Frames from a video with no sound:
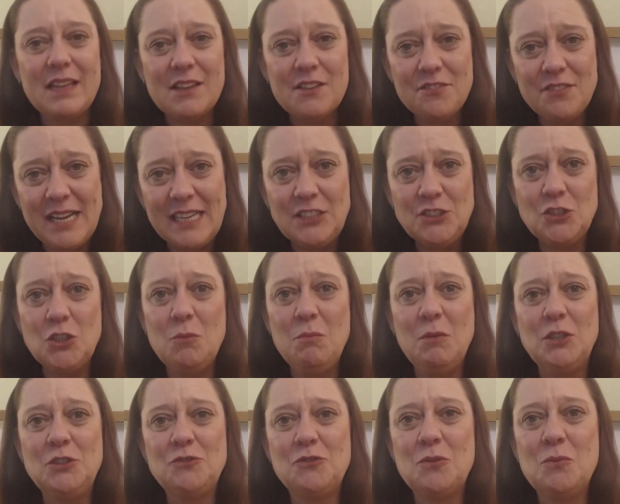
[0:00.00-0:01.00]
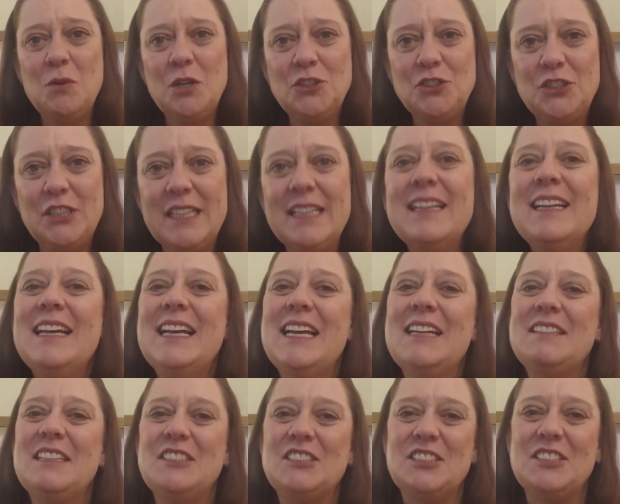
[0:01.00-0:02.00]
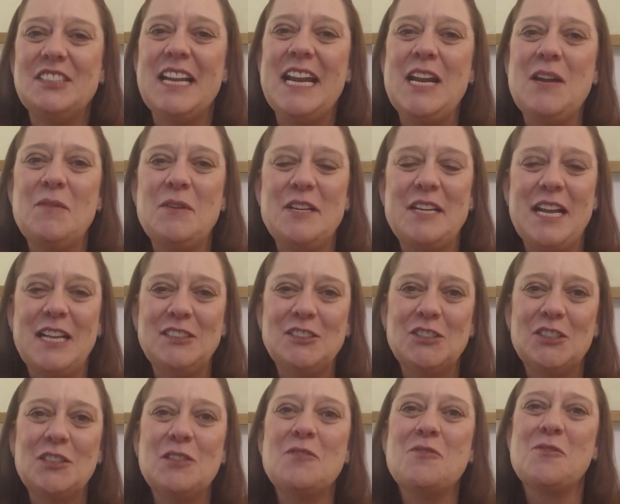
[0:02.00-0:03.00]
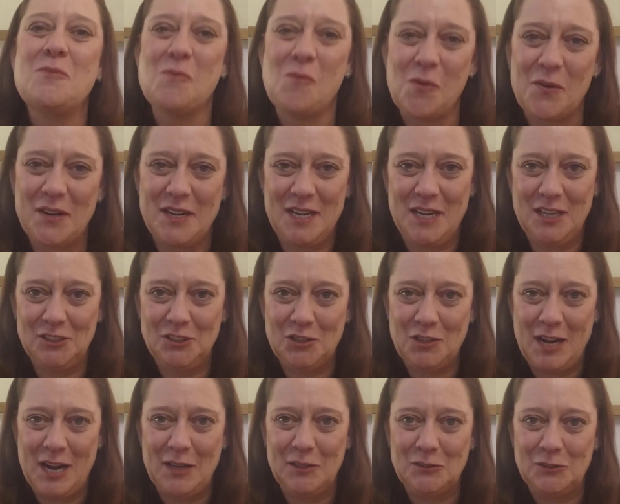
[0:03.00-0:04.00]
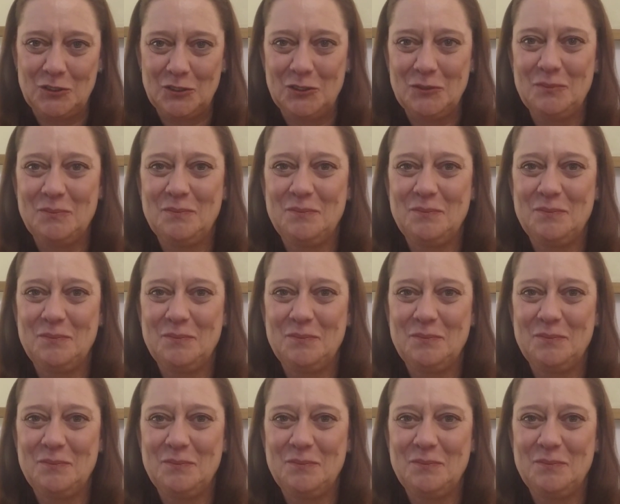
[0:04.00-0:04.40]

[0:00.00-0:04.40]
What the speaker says: Thanks so much for watching. This is Ingrid from Organise Your House.